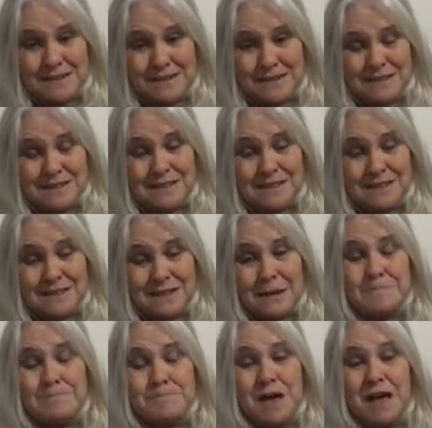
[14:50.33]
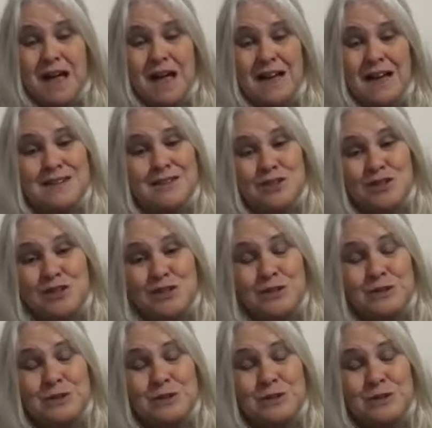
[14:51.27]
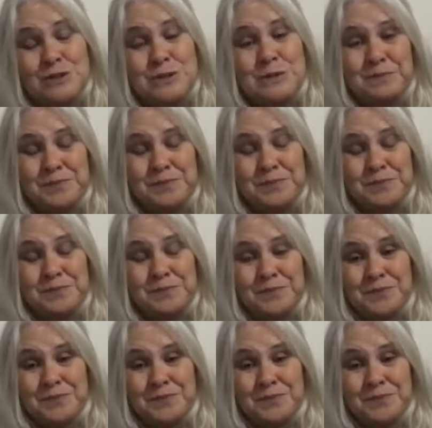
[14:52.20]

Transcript: the spaces behind you.